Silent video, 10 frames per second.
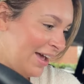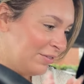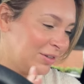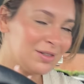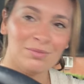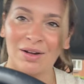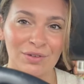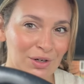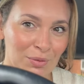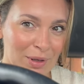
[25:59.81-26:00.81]
I've got some
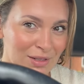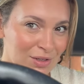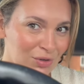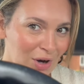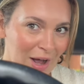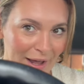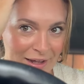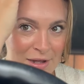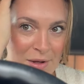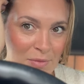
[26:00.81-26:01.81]
lovely new bits to try.
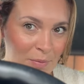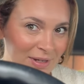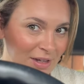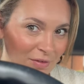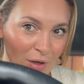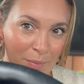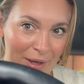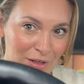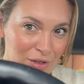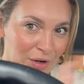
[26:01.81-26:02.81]
Bought myself a little
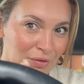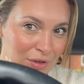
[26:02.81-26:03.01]
baked good for